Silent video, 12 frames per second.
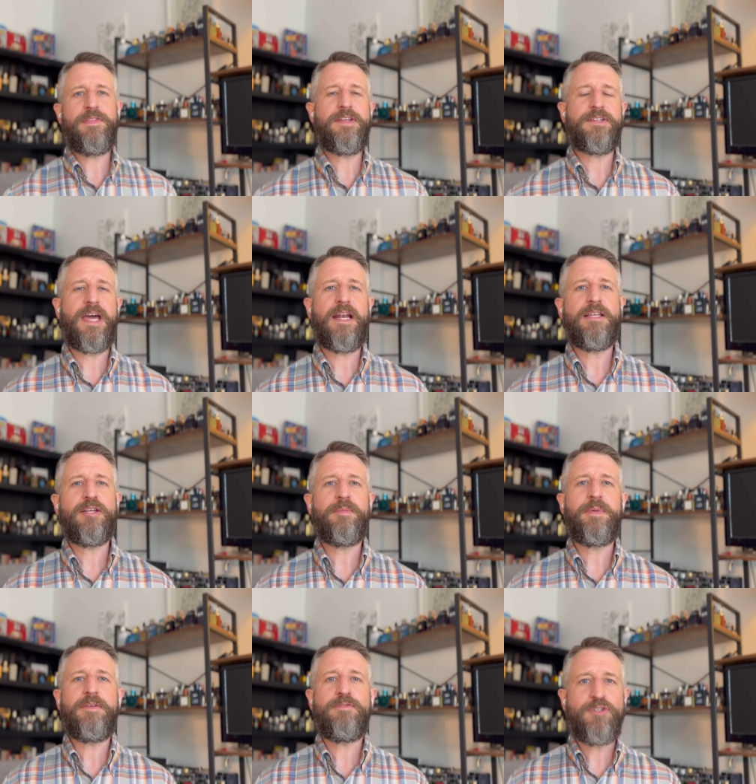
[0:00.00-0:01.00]
that's got a
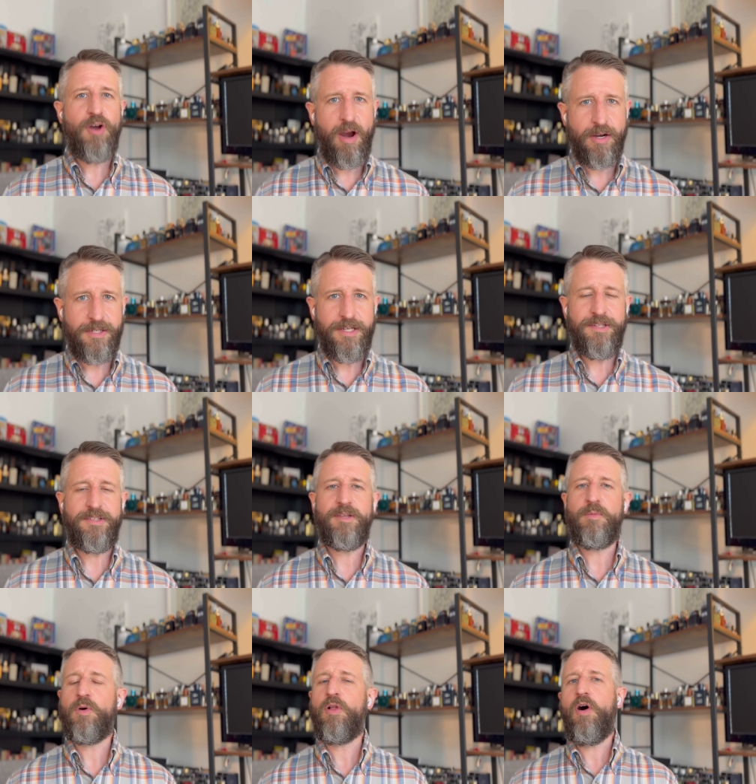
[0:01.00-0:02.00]
little bit of darkness
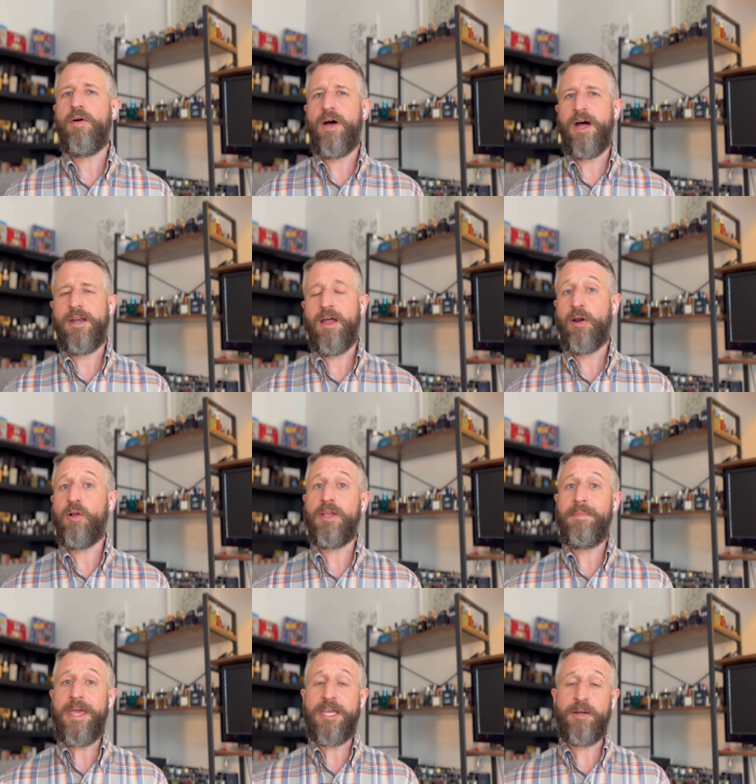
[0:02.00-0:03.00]
that will uh, not
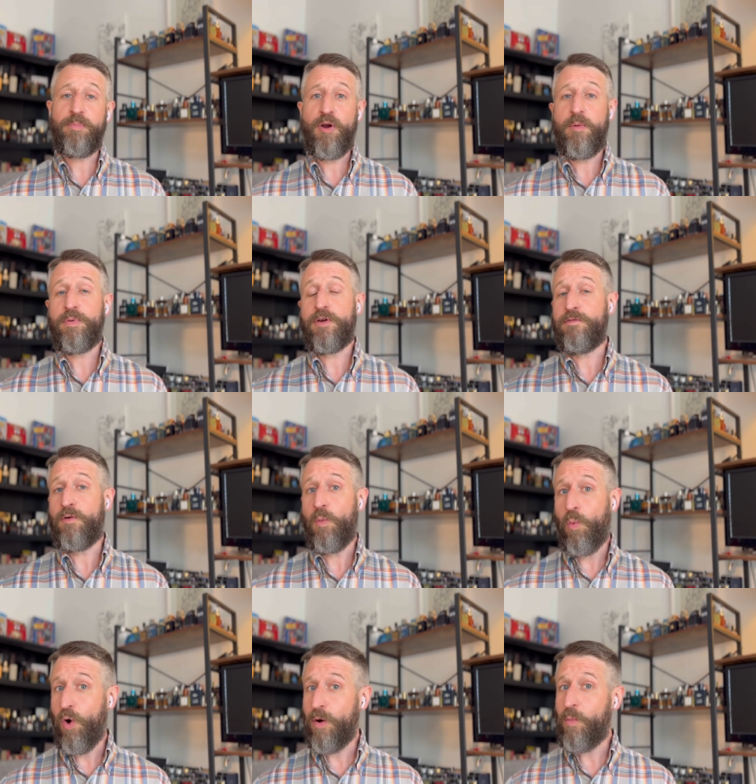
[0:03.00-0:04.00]
only make it appropriate for
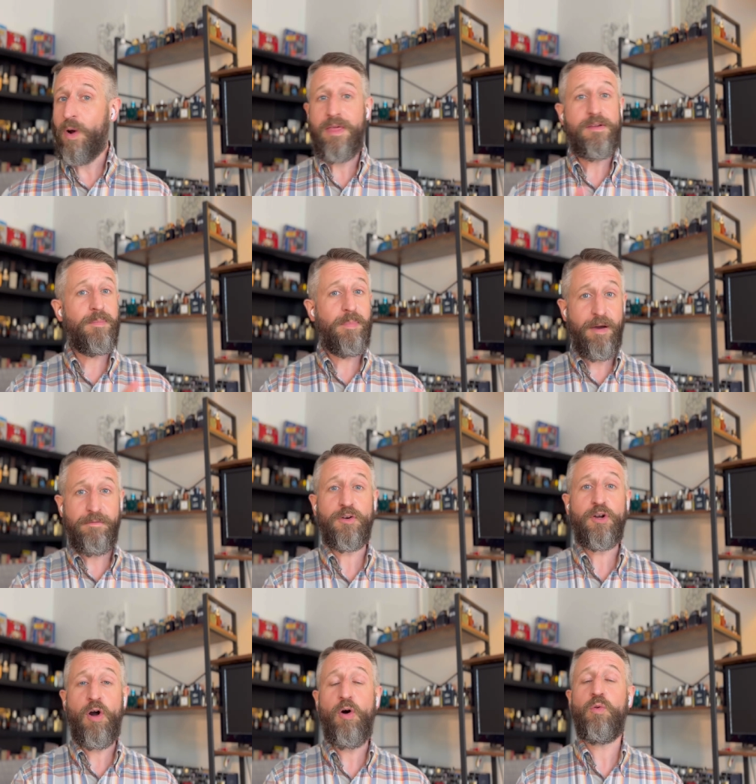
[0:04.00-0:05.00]
warm weather, but
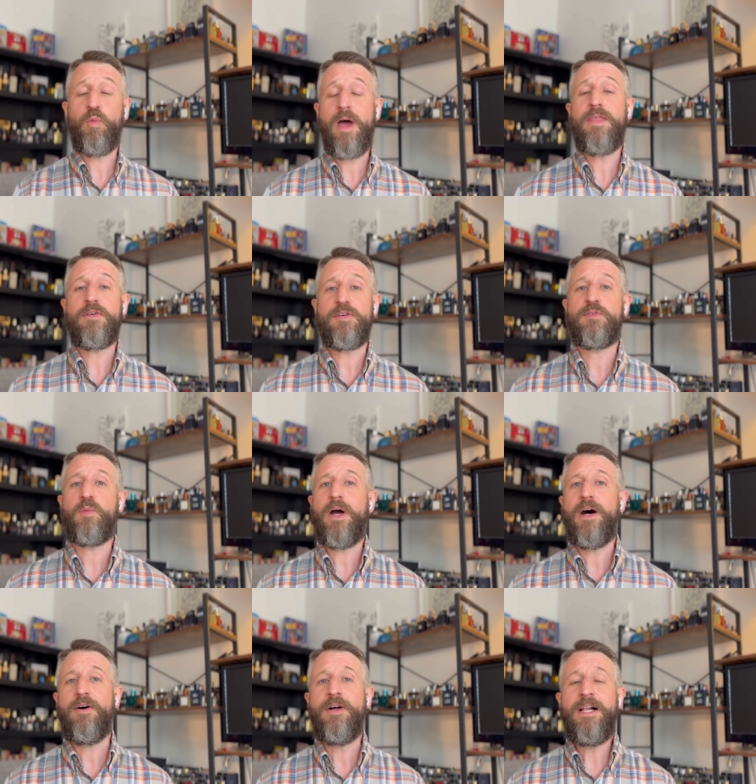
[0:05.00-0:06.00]
for cold weather as
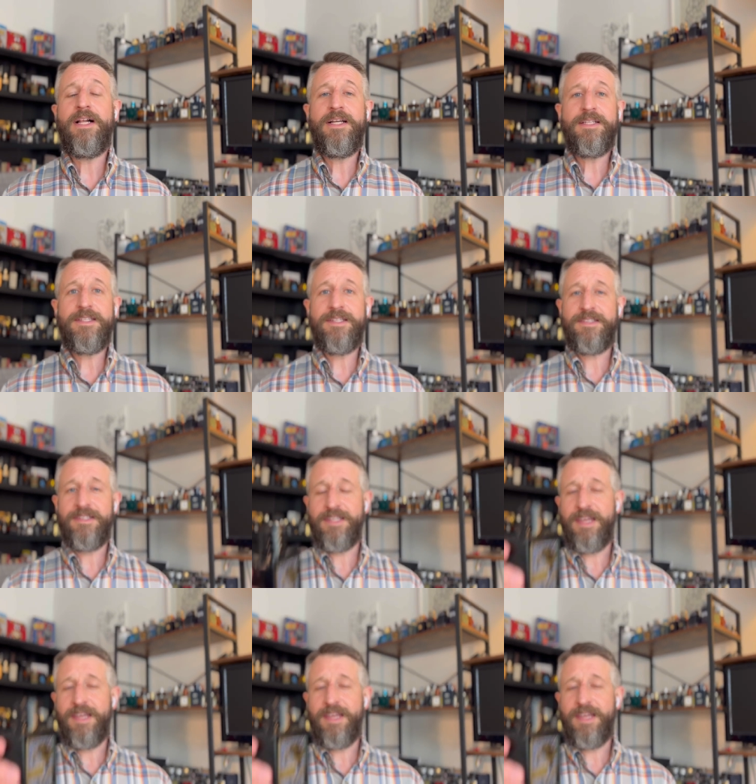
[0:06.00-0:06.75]
well, this is